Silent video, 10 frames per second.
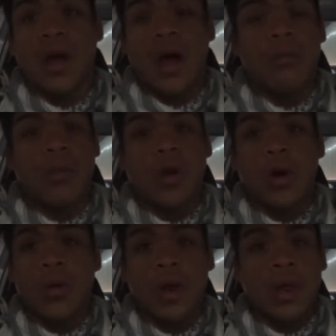I'm
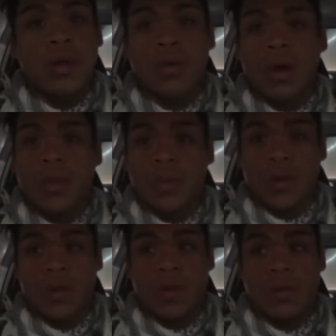nowhere near where I'm
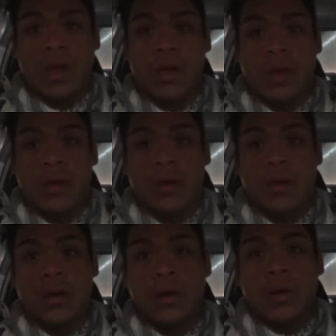supposed to be.
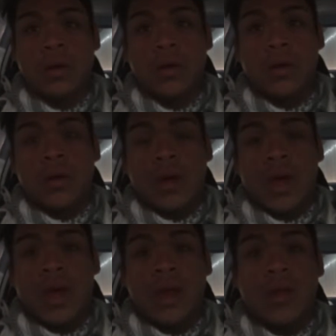
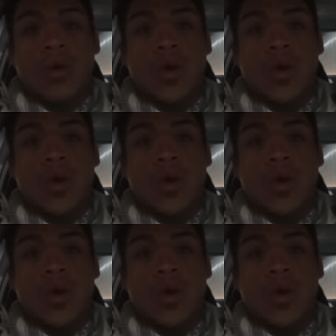And it's